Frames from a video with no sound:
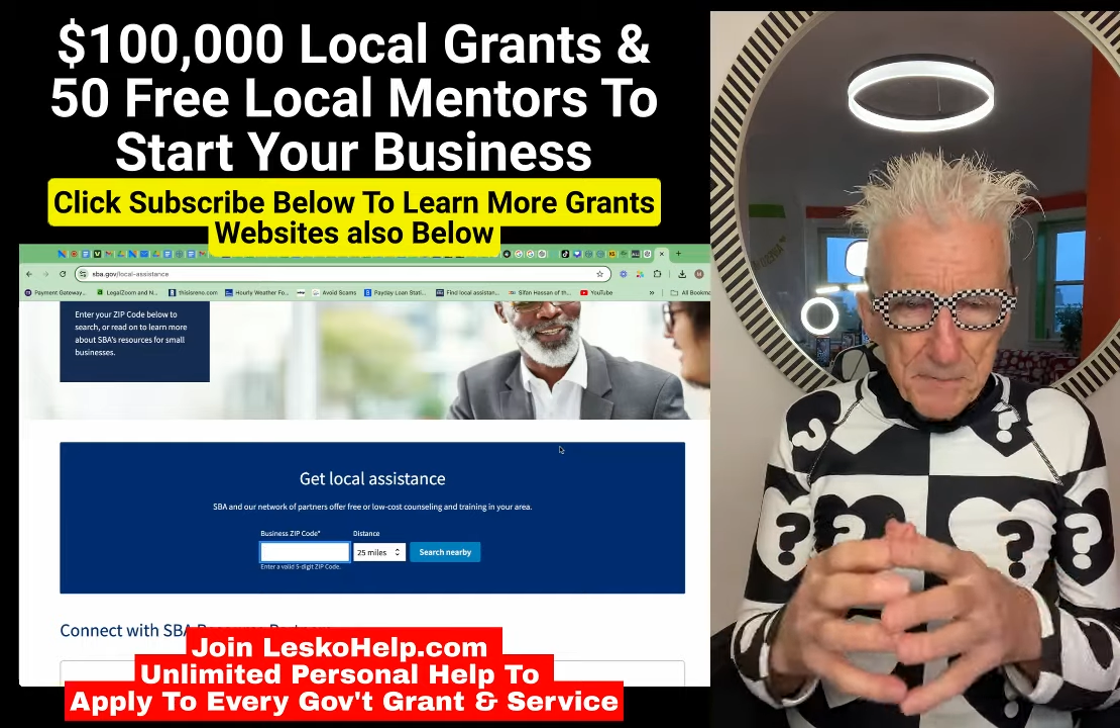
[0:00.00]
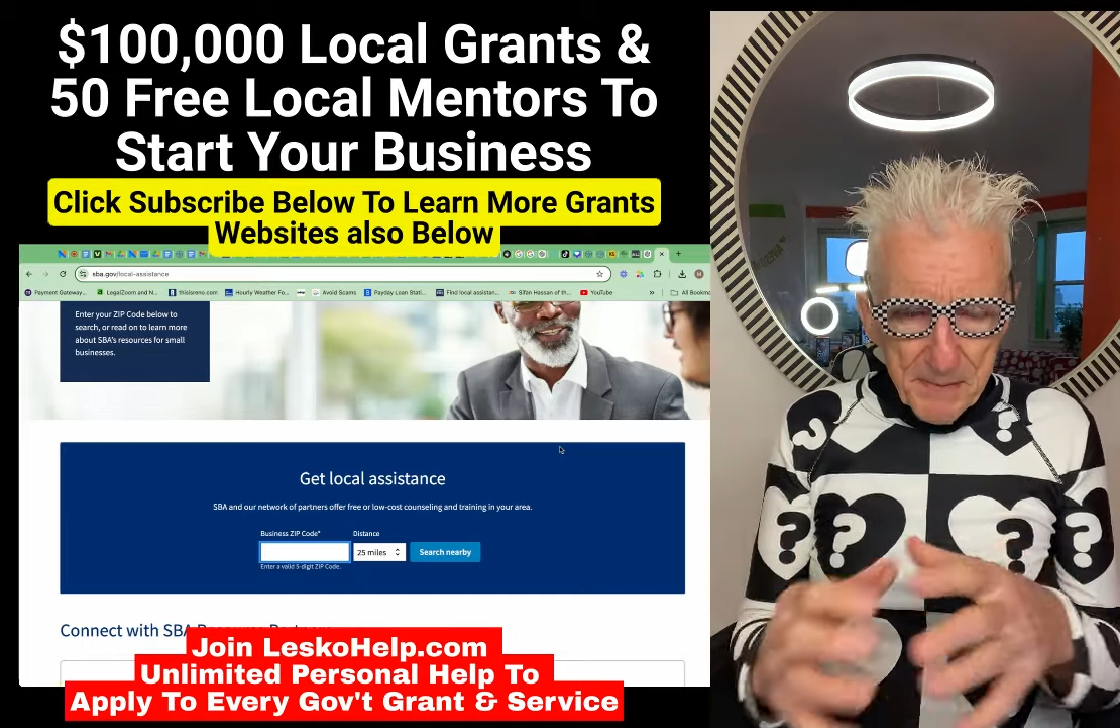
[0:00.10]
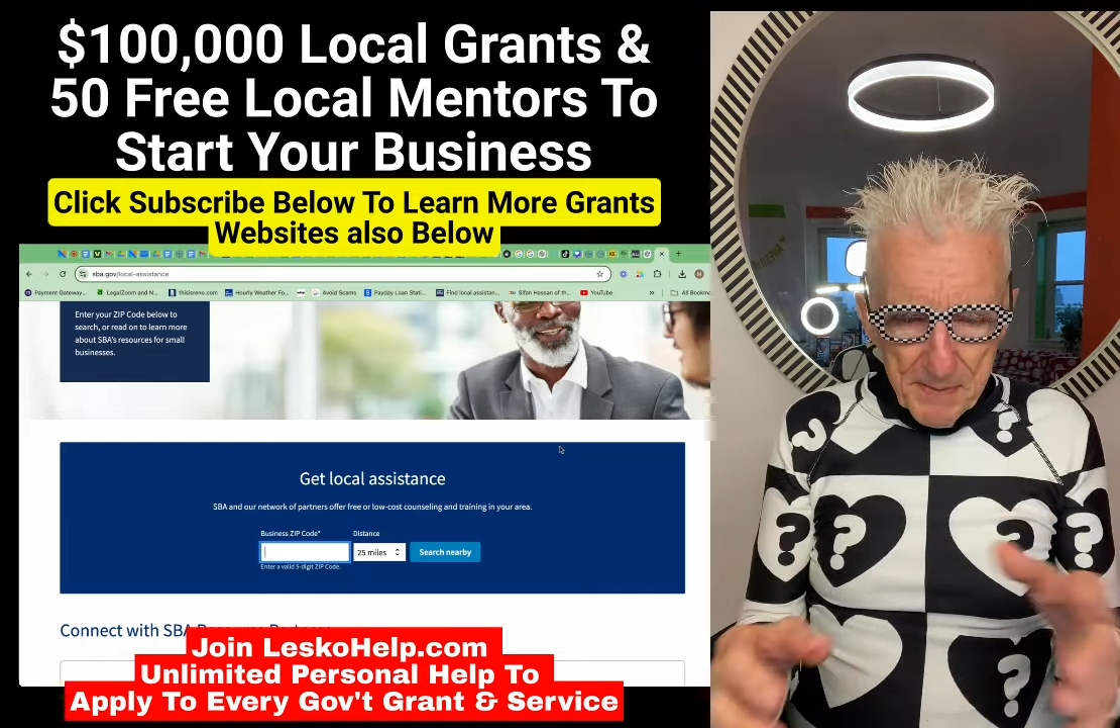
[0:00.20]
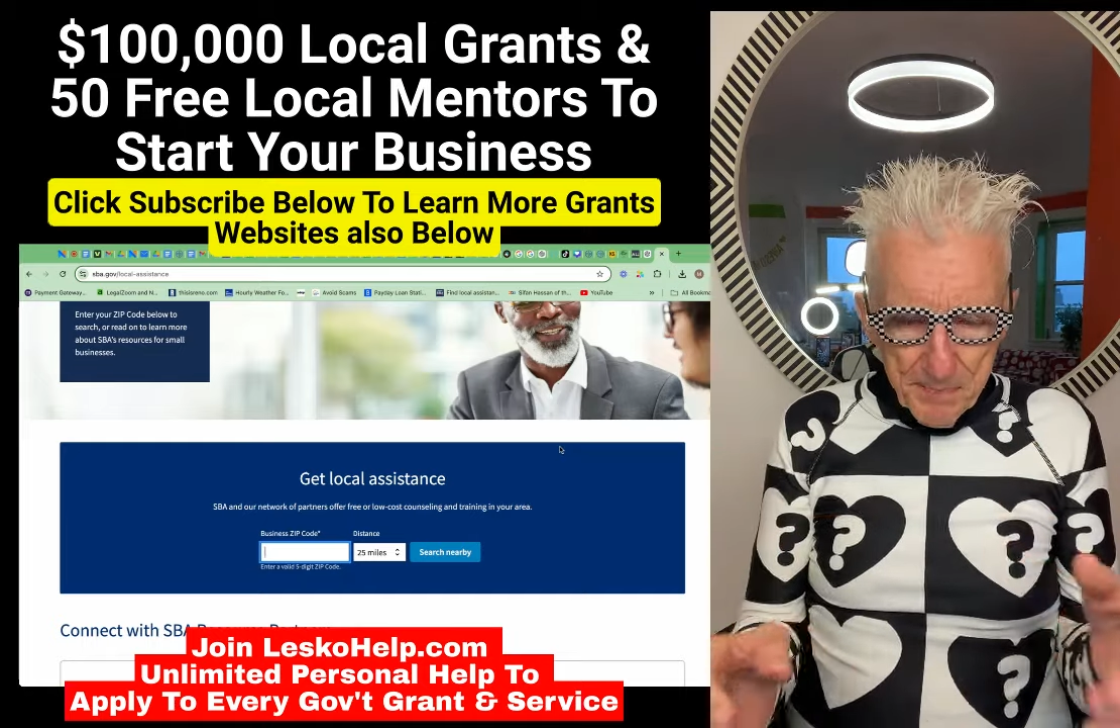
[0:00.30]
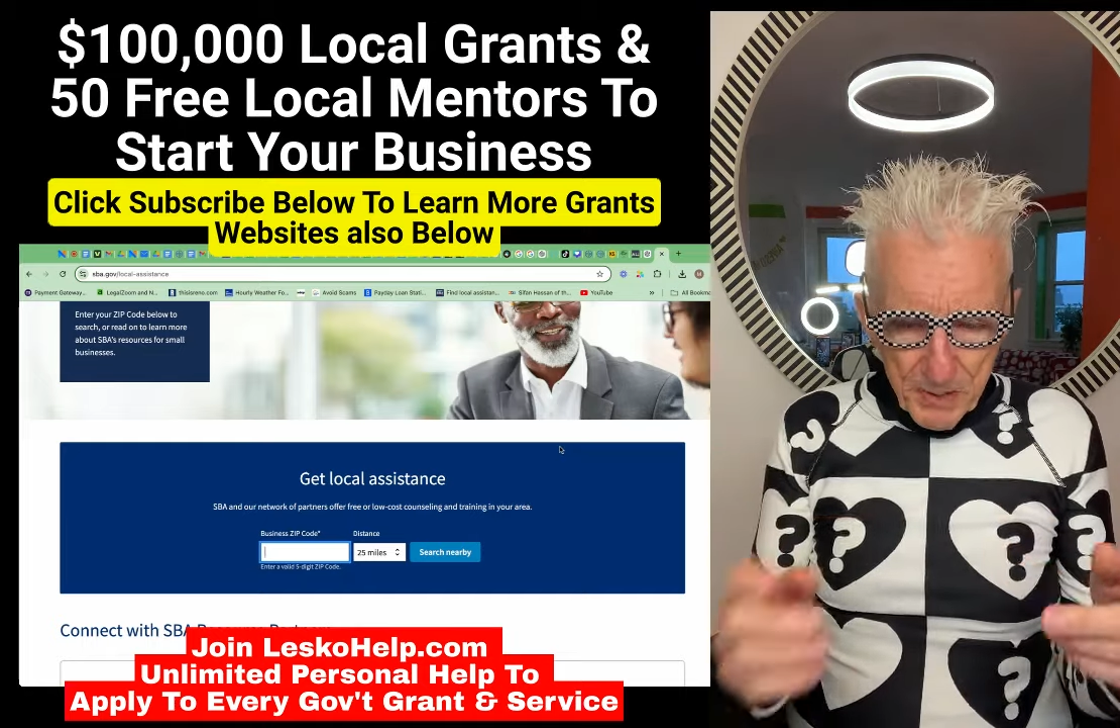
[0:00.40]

people